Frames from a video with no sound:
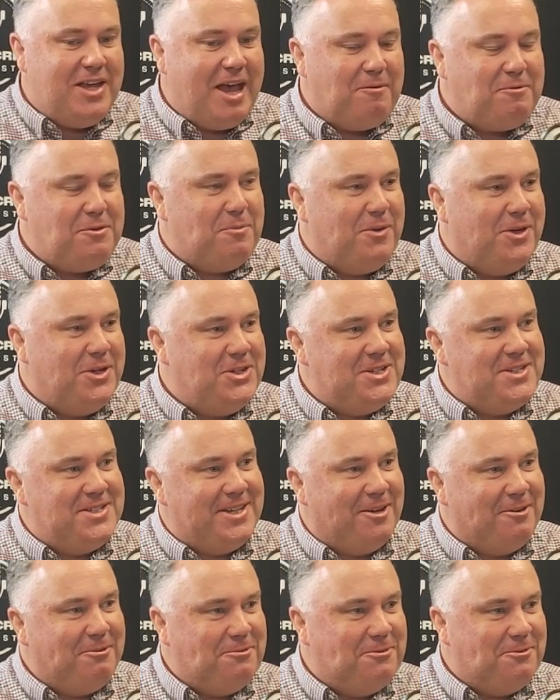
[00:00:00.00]
Do you have to pinch
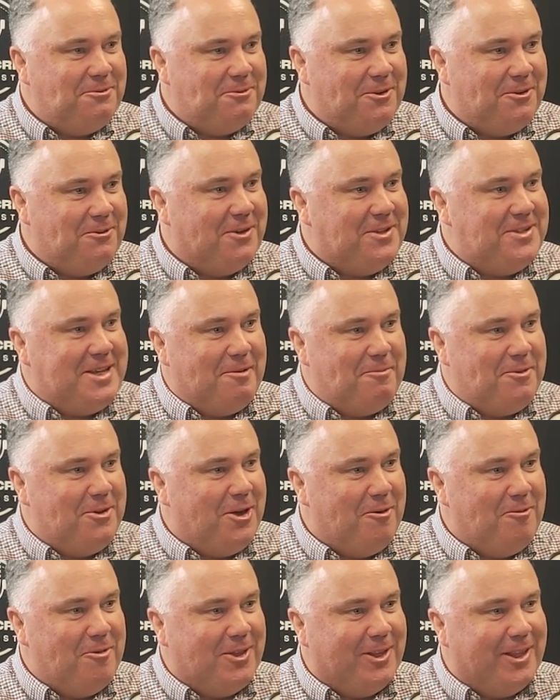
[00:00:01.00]
yourself with what's
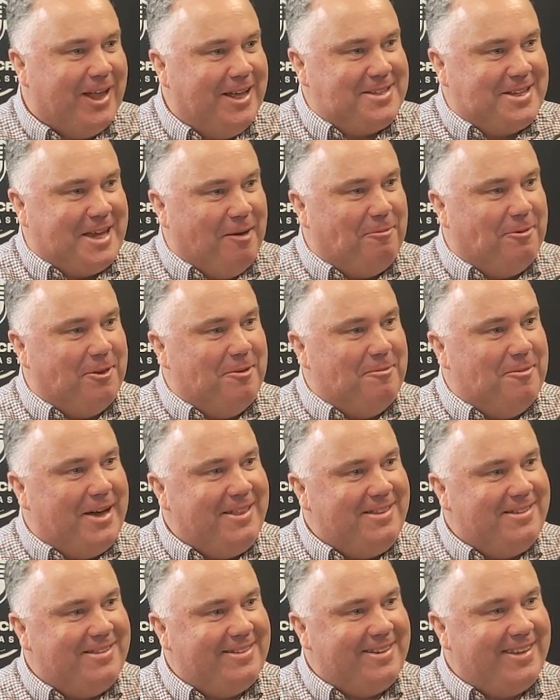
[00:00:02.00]
happened over the last couple of
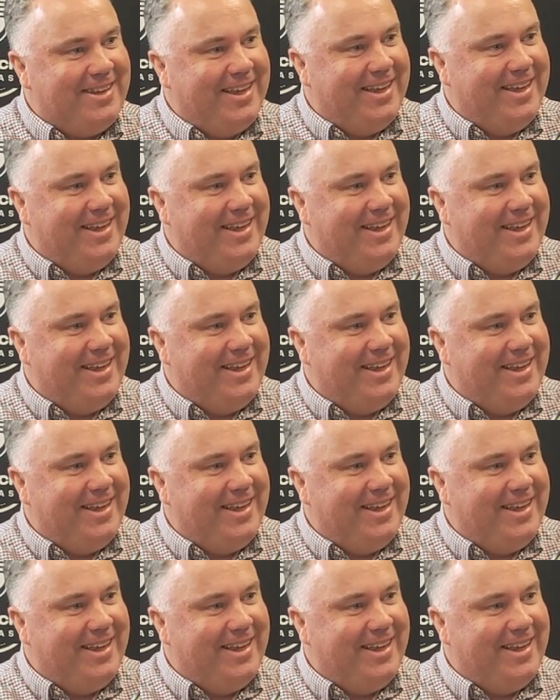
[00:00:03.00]
months?